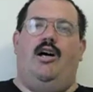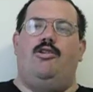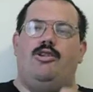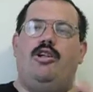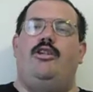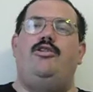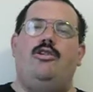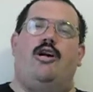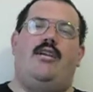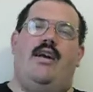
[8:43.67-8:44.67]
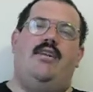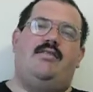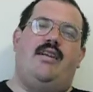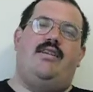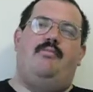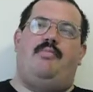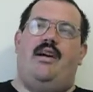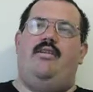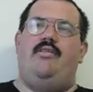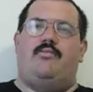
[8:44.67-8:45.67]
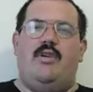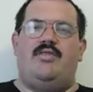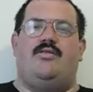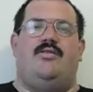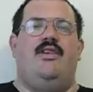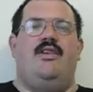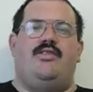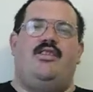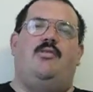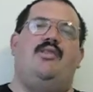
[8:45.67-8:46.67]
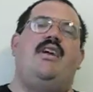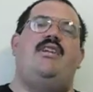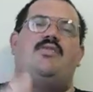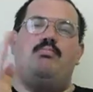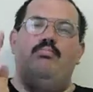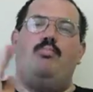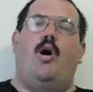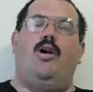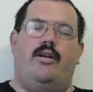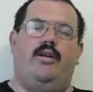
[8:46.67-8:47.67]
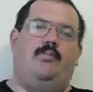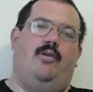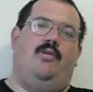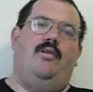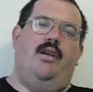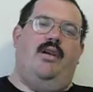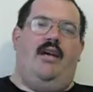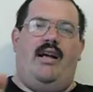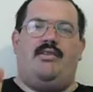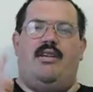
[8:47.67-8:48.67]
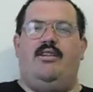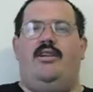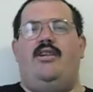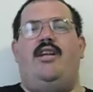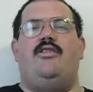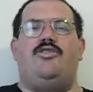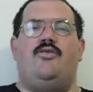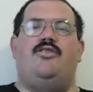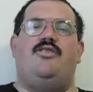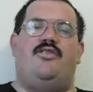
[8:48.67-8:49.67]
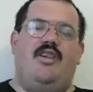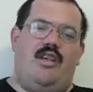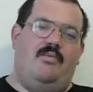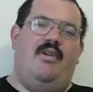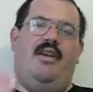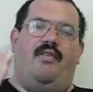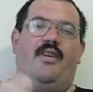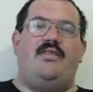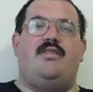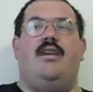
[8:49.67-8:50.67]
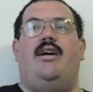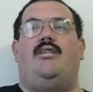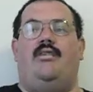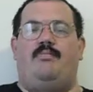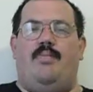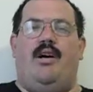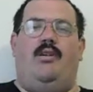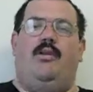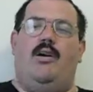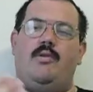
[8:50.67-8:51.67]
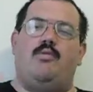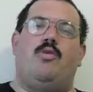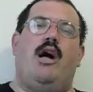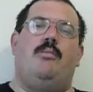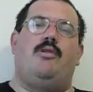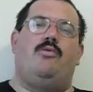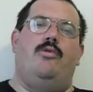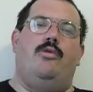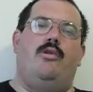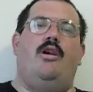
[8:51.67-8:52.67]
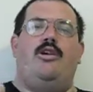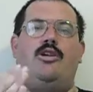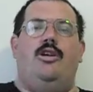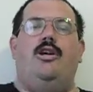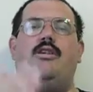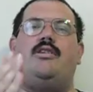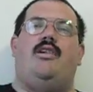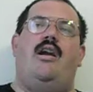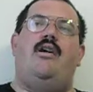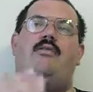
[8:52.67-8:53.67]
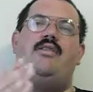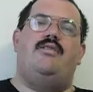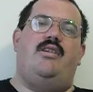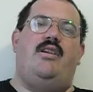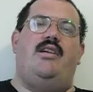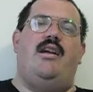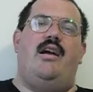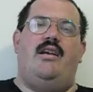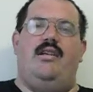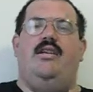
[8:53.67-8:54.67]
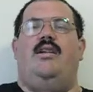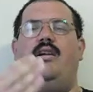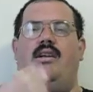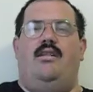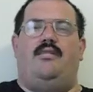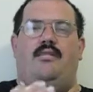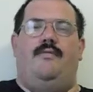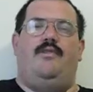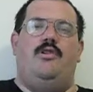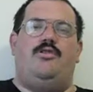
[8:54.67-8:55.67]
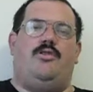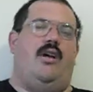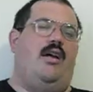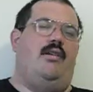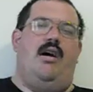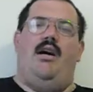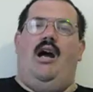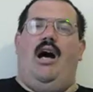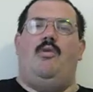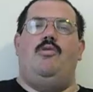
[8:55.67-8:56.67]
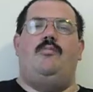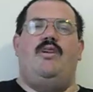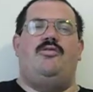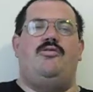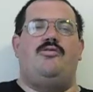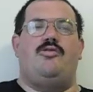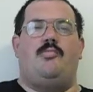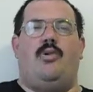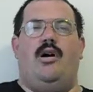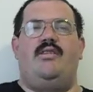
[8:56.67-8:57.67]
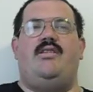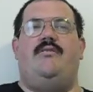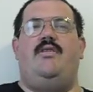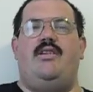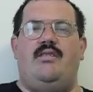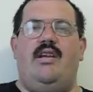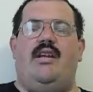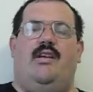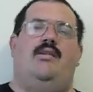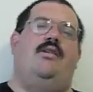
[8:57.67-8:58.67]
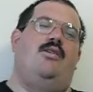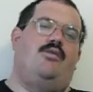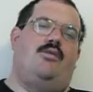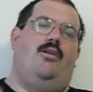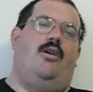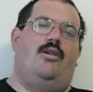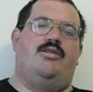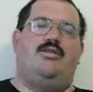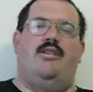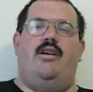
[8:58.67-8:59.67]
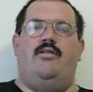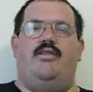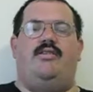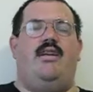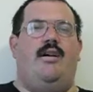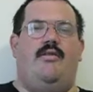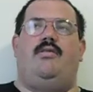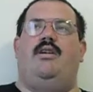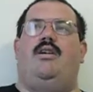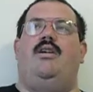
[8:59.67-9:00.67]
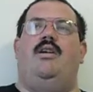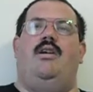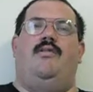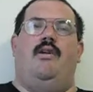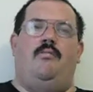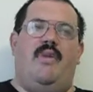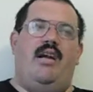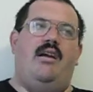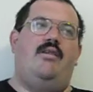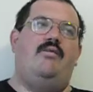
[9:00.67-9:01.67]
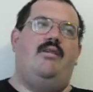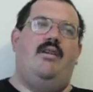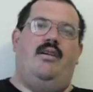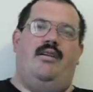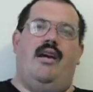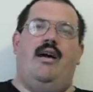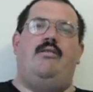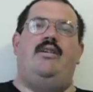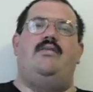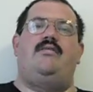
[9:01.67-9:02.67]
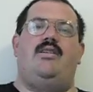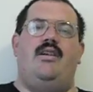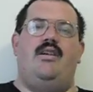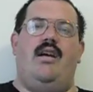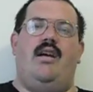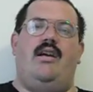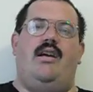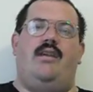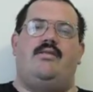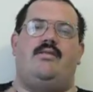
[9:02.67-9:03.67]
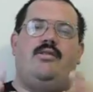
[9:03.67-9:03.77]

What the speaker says: good look as a competitive wrestler, someone that is marketable, has a good entrance theme. This guy could, along with Robert Roode, could carry TNA into the future, and I wouldn't be too surprised if he did. So Austin Aries definitely the man now in TNA as the